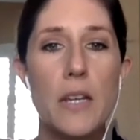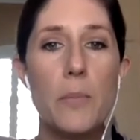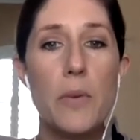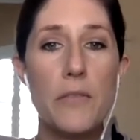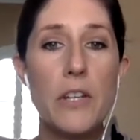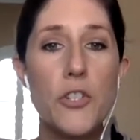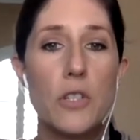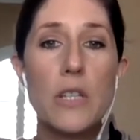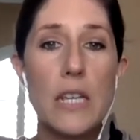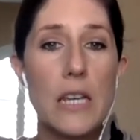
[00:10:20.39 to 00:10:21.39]
But
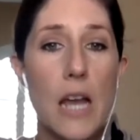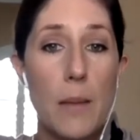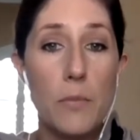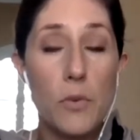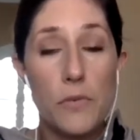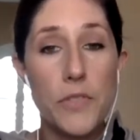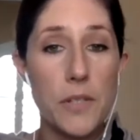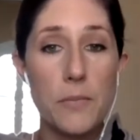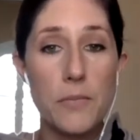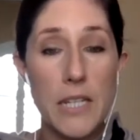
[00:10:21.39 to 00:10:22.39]
eventually I moved
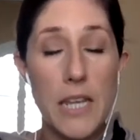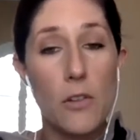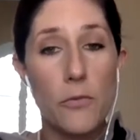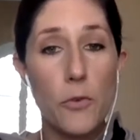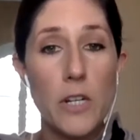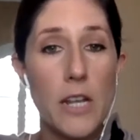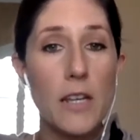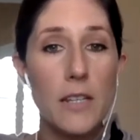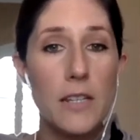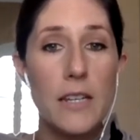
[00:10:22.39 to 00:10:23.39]
to California.